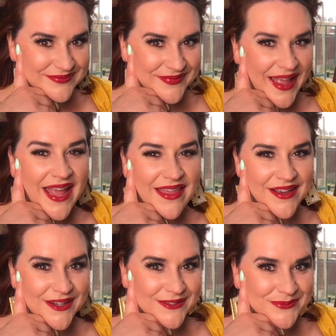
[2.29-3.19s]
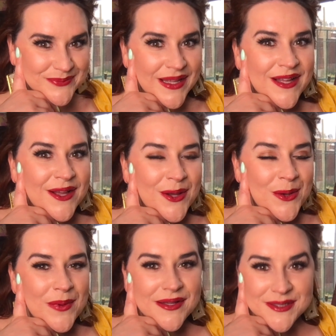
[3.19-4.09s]
Hey there.
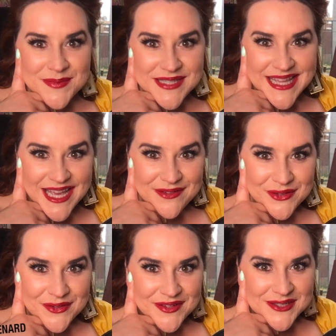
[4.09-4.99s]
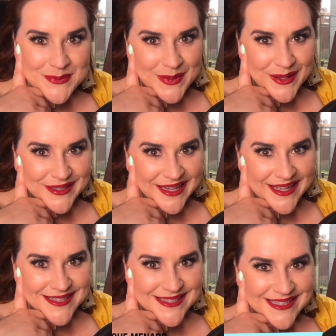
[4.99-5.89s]
Welcome to the Eff Your Fears
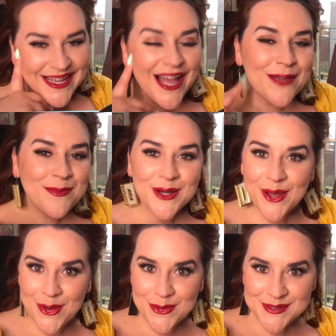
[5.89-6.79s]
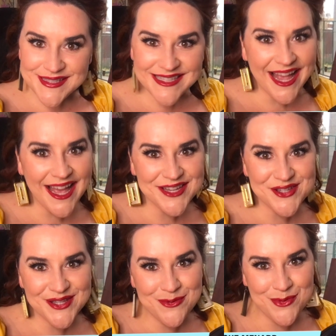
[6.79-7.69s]
Podcast. I'm your host,
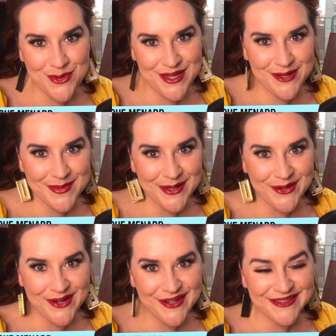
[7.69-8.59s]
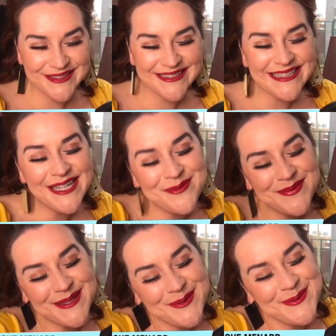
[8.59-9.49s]
Ashley Monique Menard. I'm
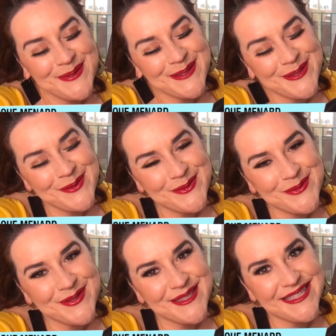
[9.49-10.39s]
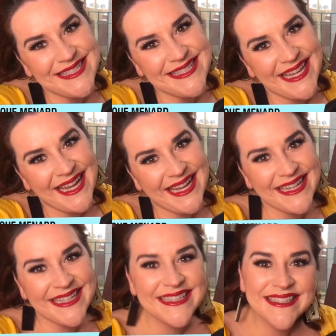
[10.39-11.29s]
so stoked for
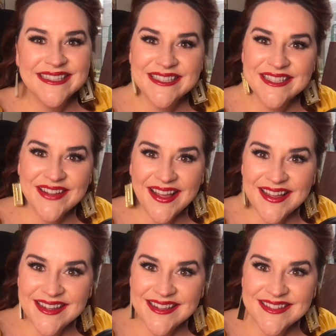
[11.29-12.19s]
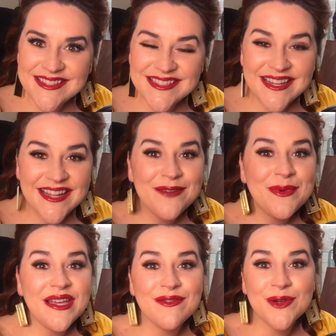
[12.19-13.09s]
today. You guys, today we
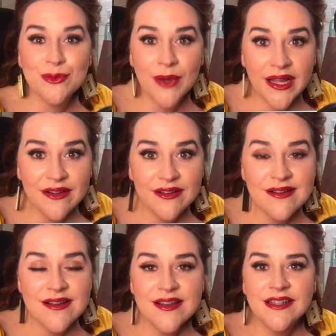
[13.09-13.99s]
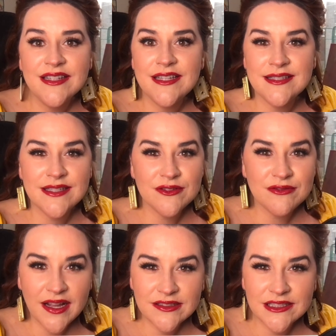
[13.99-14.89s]
have a writer, he's a
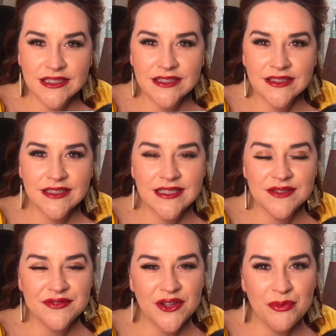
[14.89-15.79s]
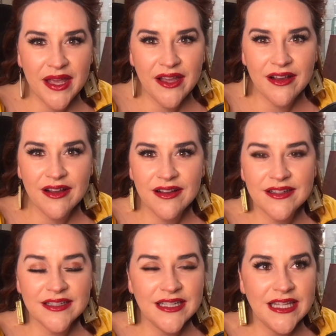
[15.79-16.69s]
director, he's a
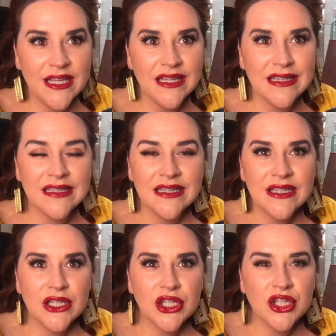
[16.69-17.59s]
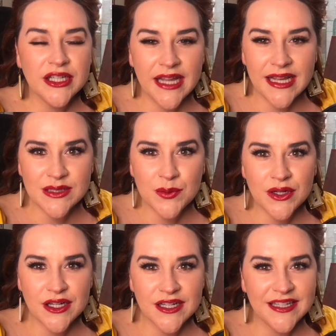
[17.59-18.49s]
filmmaker, he creates
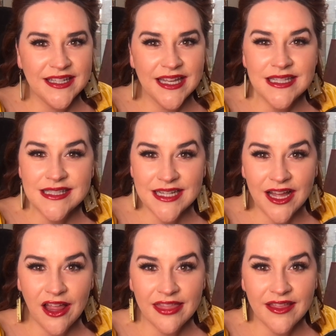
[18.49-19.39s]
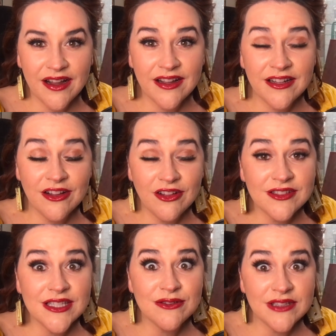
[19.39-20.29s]
work, gets it out there, and
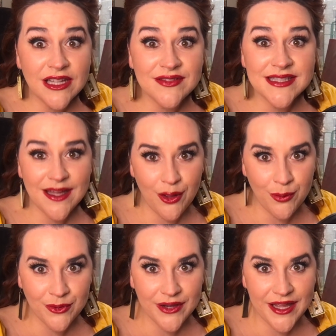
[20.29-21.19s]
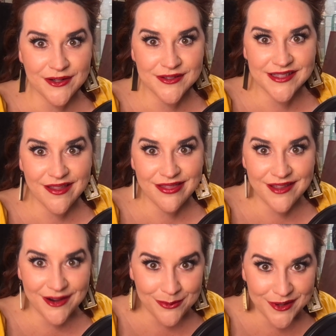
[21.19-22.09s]
also loves to help creators get
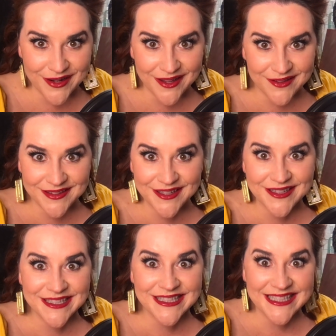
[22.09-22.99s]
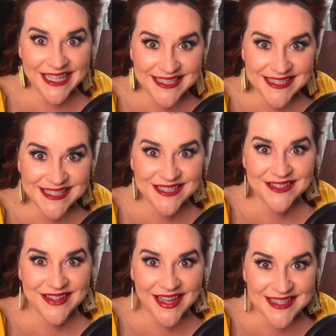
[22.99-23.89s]
their work out there. Yes, you
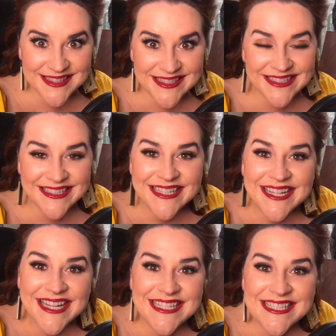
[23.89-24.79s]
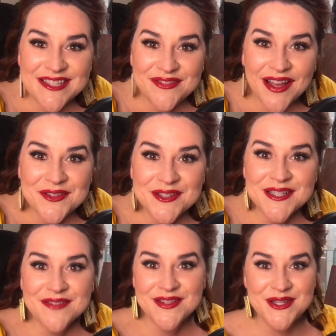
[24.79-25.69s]
guessed it. He's the founder
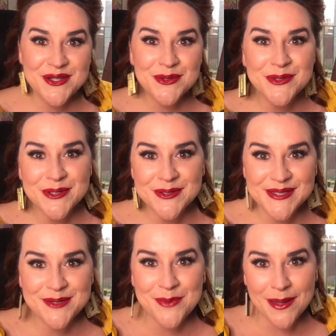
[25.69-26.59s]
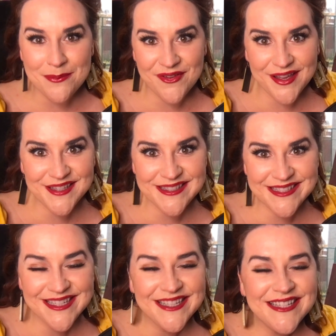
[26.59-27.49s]
of the New Jersey Web Fest.
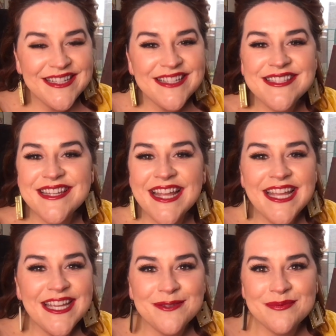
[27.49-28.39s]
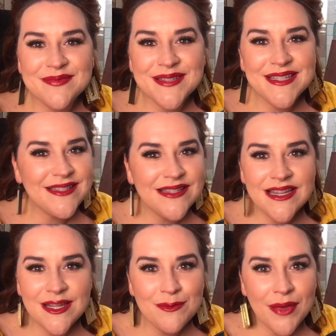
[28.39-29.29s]
His name is
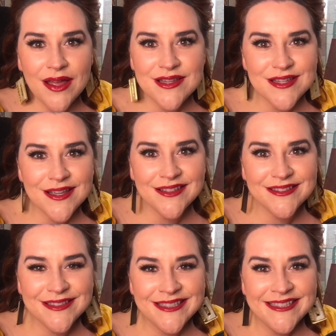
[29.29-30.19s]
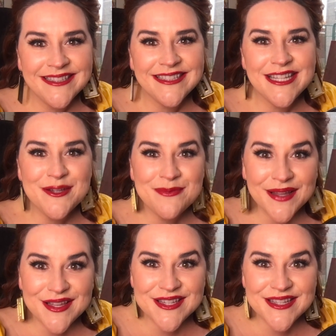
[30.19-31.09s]
Neem Basha. Neem
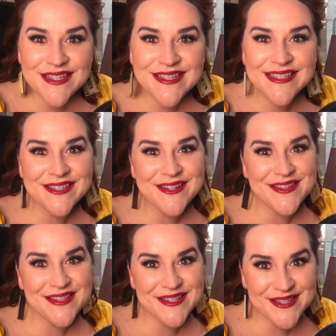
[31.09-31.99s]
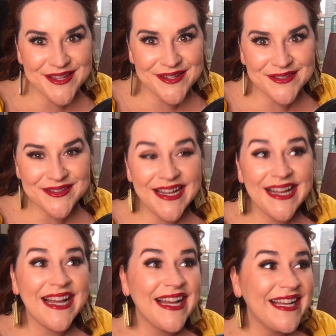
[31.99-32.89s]
Basha is on the show.
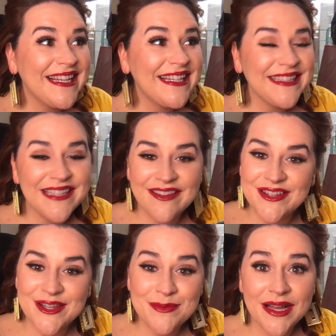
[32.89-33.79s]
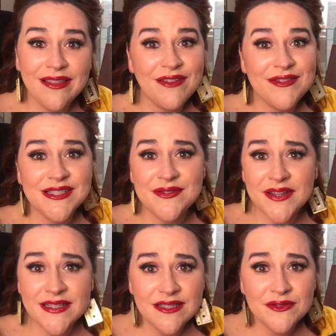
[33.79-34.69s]
I love him. I love his
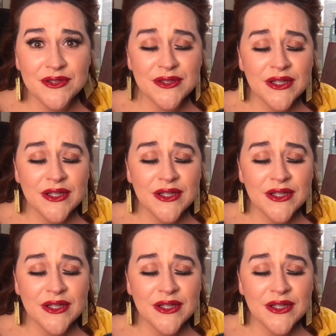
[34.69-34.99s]
festival.